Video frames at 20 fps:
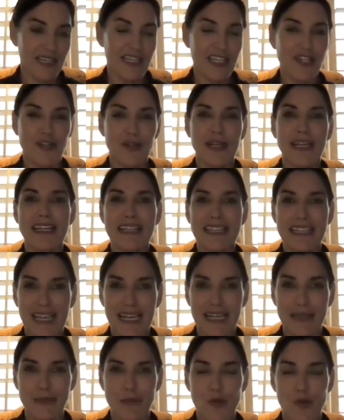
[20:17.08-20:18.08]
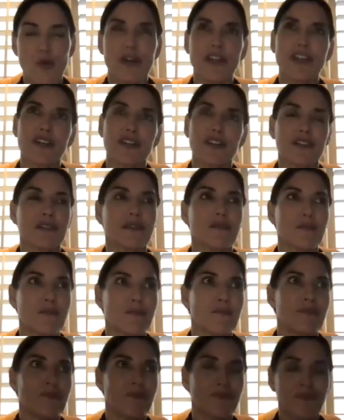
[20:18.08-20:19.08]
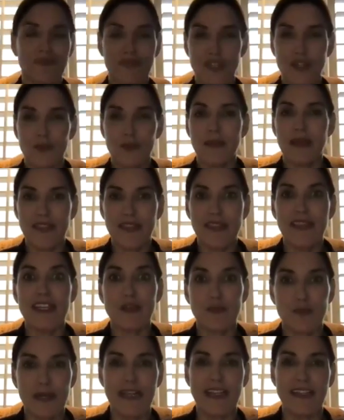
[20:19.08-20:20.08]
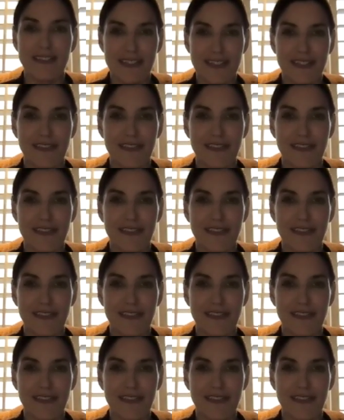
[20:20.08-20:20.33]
income or your monthly rent.